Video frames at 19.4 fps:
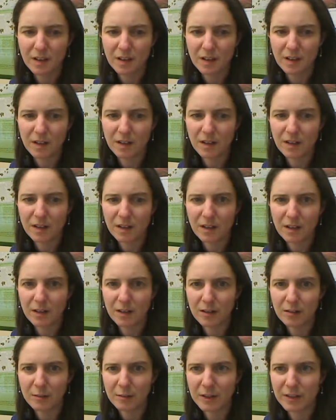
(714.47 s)

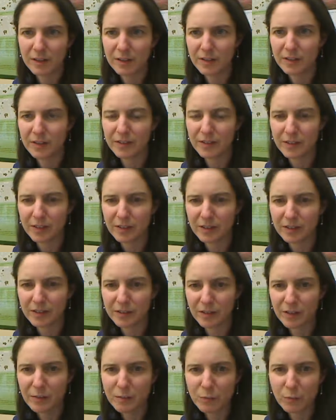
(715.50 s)
Let's see,
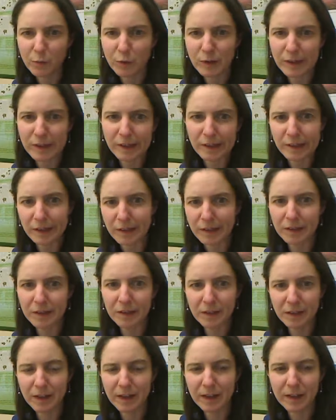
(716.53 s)

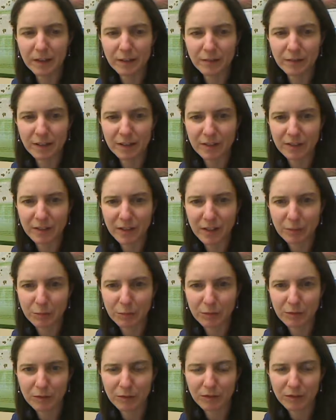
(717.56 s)
somewhere I have
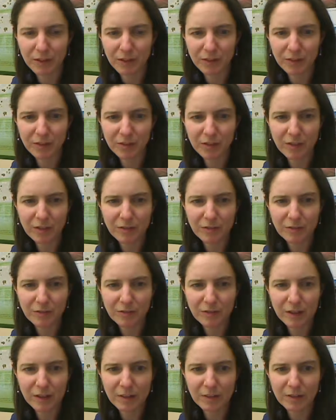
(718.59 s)
examples, and I should have
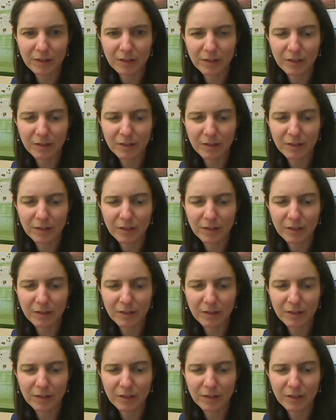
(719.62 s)
found